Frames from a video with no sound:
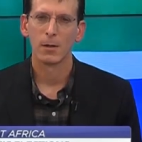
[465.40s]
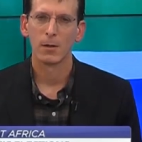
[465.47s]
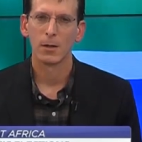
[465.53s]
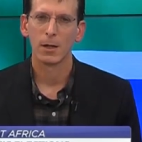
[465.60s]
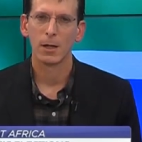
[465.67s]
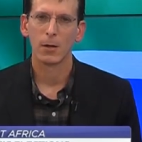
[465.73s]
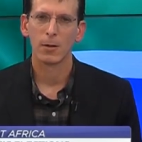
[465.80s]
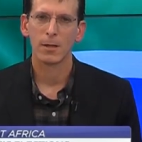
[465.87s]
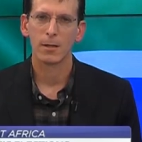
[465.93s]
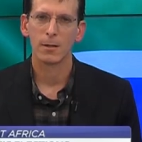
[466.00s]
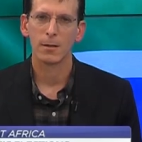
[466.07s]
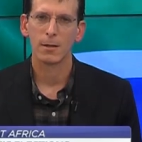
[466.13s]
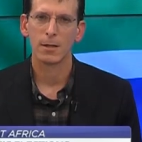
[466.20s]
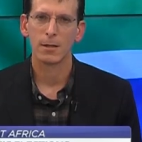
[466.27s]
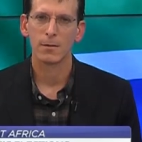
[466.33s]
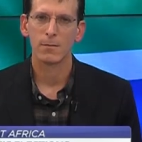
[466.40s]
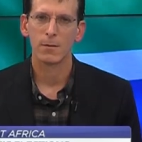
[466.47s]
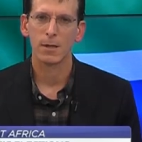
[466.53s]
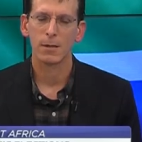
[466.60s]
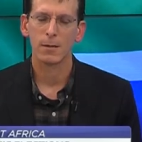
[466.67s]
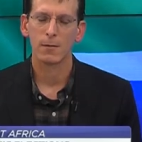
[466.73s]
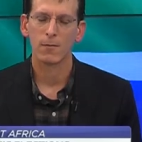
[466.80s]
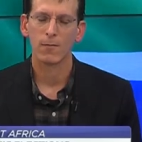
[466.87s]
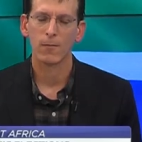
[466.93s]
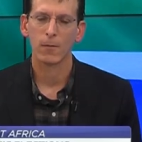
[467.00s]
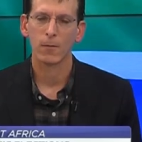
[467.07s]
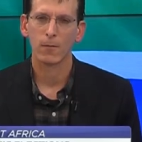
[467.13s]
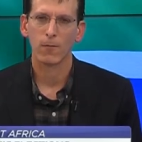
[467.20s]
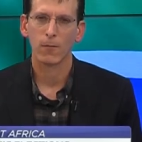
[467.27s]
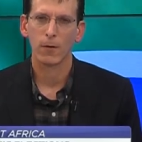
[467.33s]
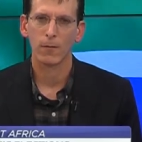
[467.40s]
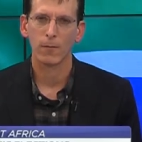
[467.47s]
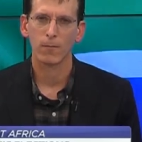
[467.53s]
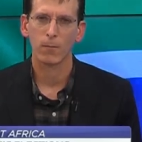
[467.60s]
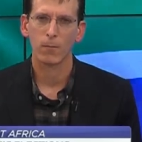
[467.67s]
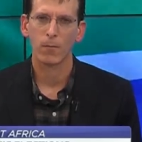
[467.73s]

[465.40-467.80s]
you know, he, he's he, for, for the